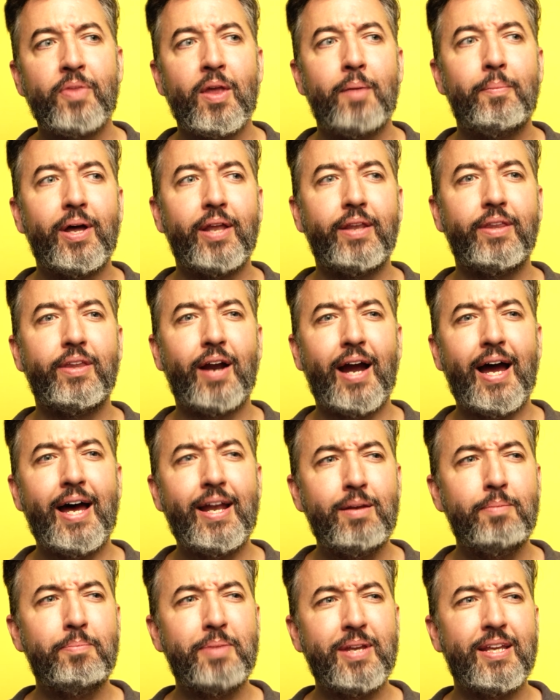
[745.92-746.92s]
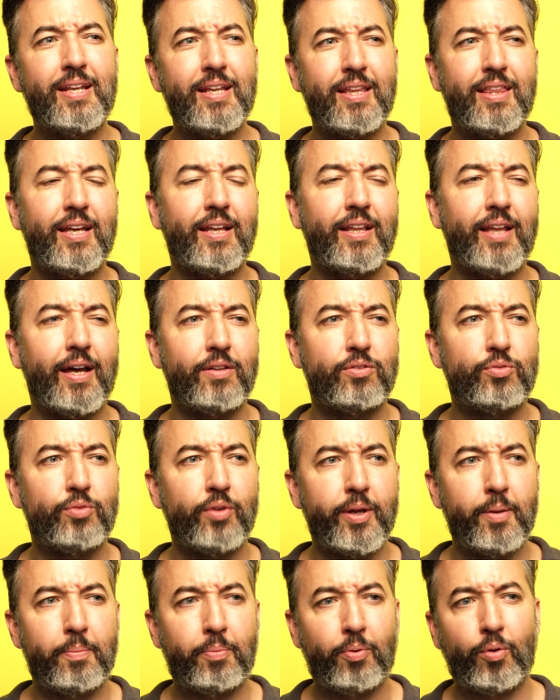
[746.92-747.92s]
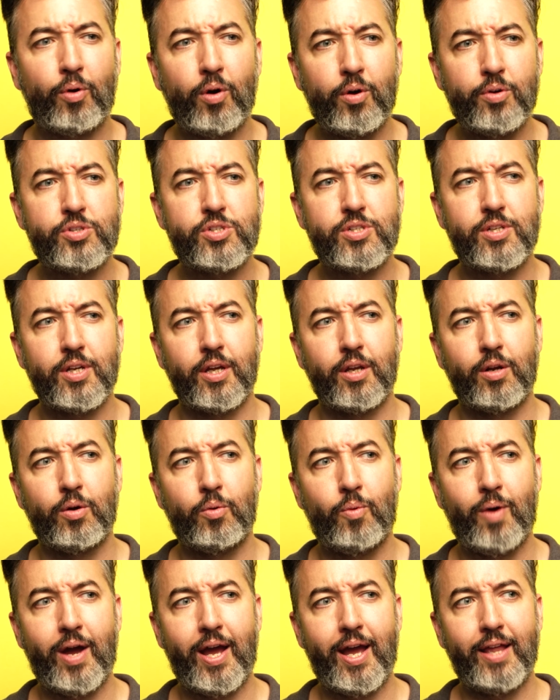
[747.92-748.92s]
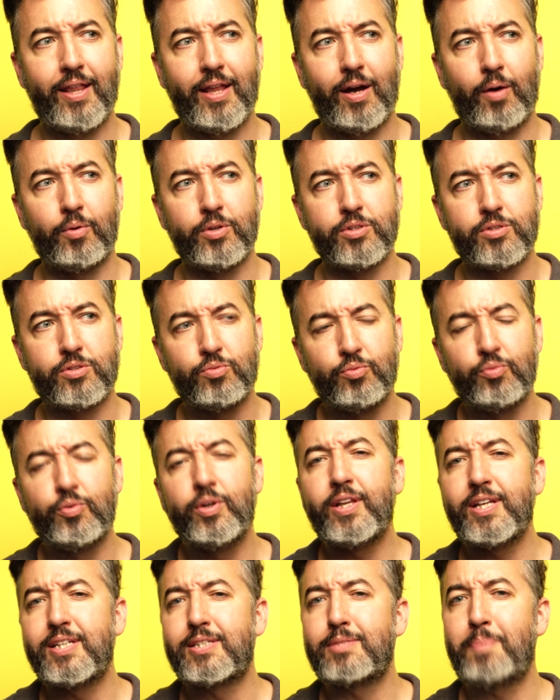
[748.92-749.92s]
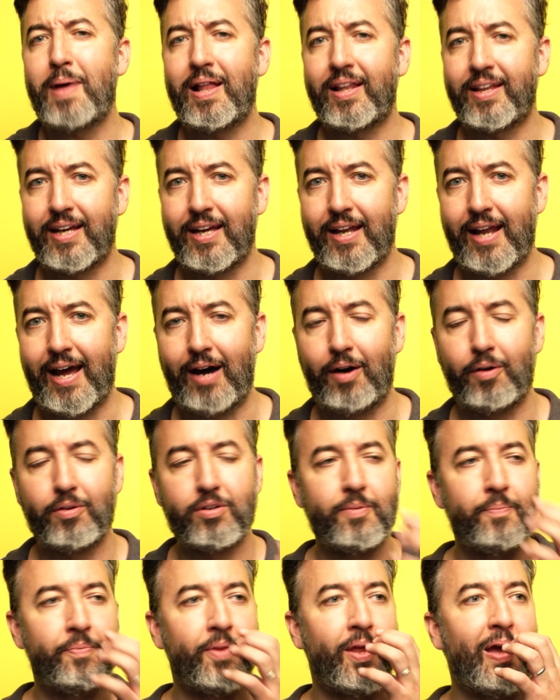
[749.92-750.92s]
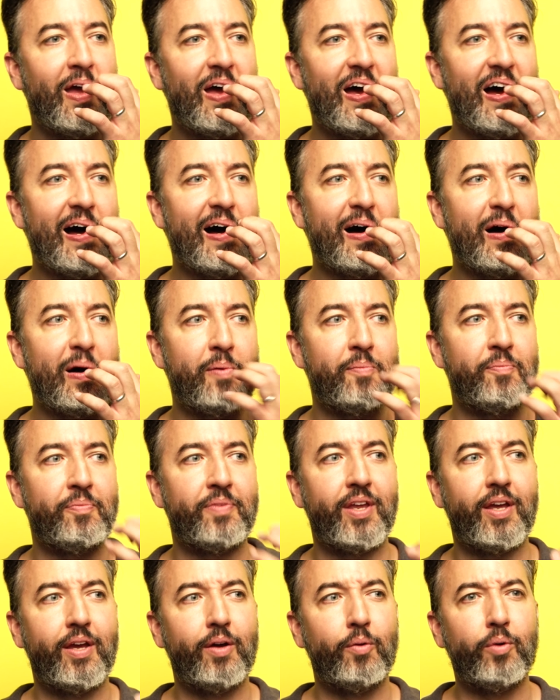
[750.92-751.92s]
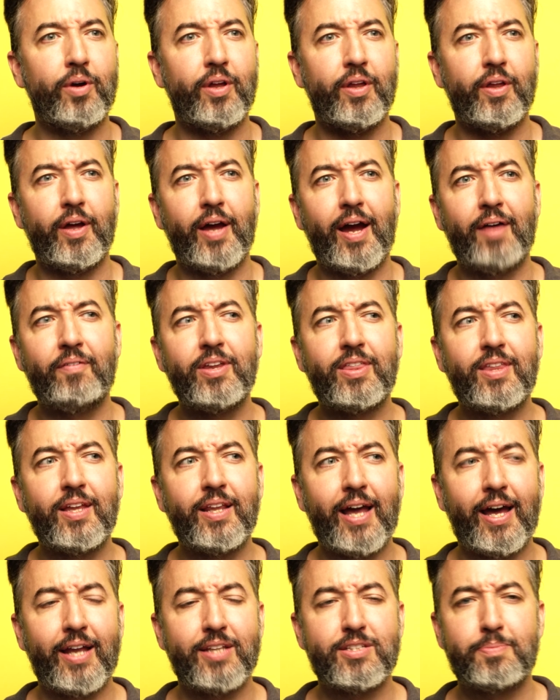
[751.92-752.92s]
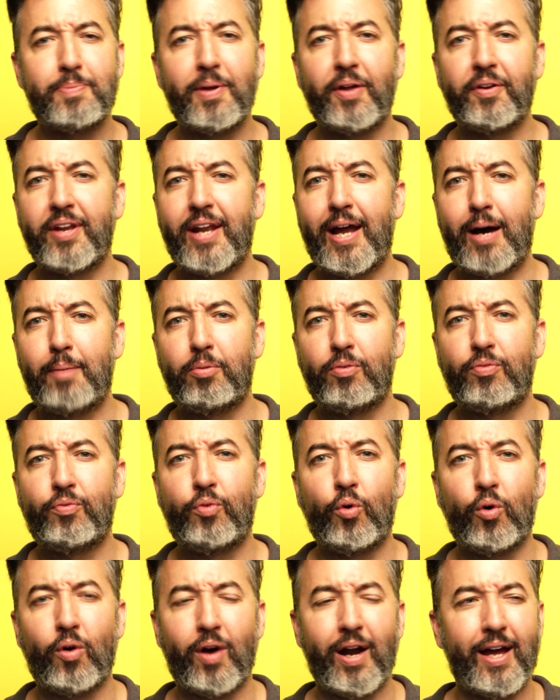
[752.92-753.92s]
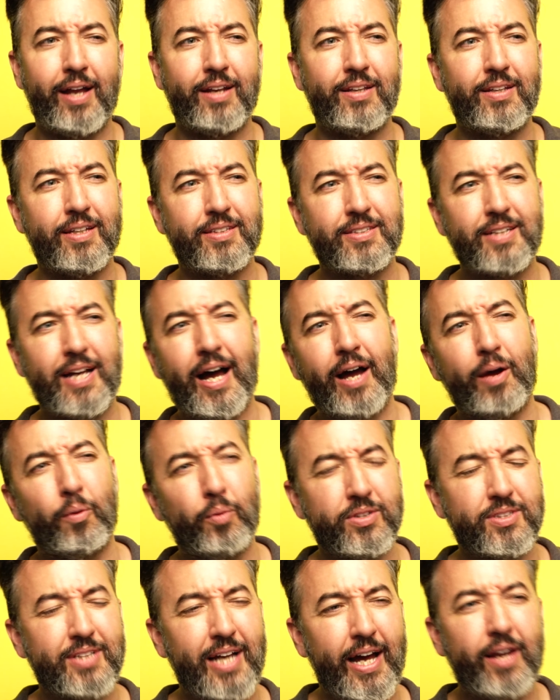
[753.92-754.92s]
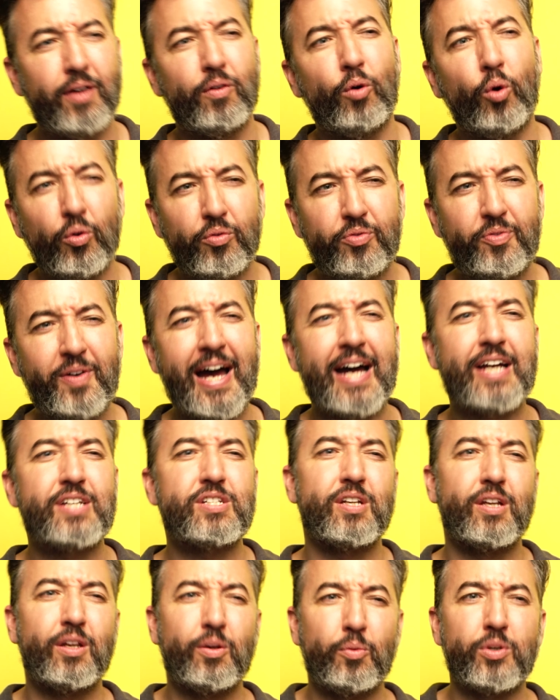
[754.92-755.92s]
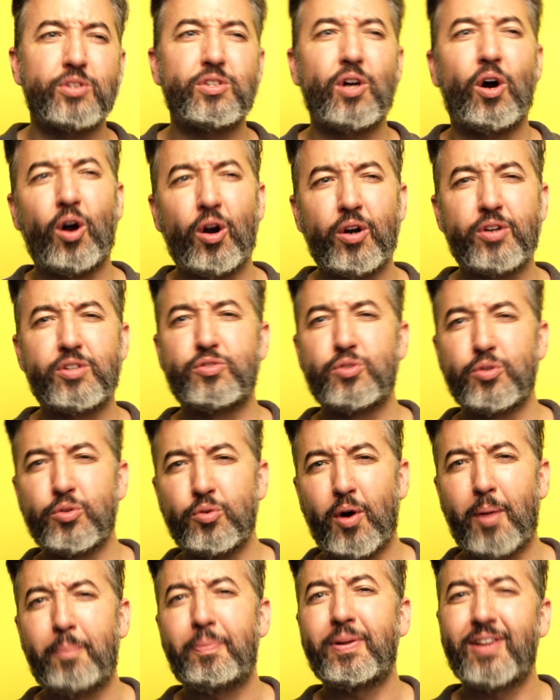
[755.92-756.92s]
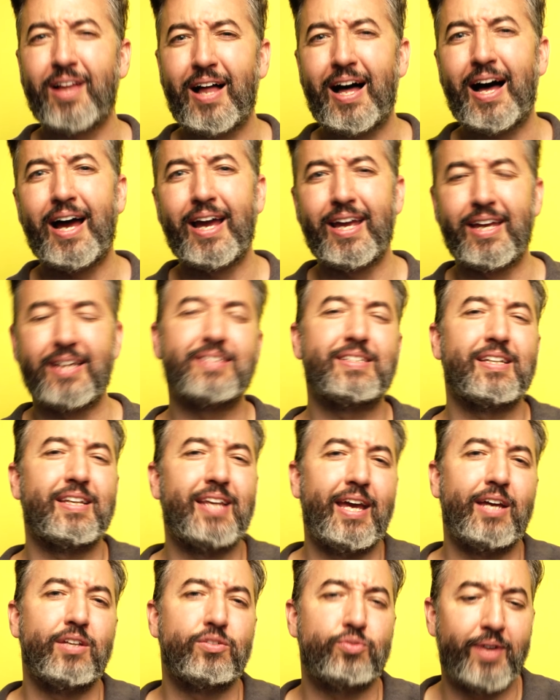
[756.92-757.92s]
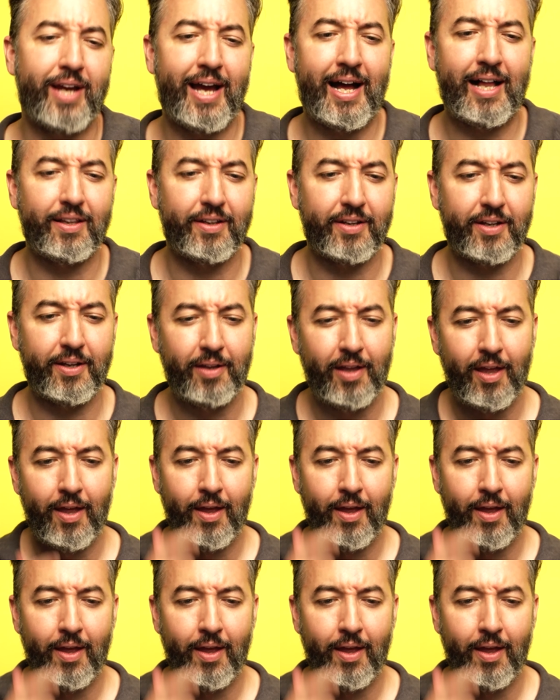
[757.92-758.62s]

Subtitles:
But there hadn't been anything that's really approached it in a way that was really spelling it out. Everything that had spelled it out before was kind of old-fashioned and was hard to apply in today's reality.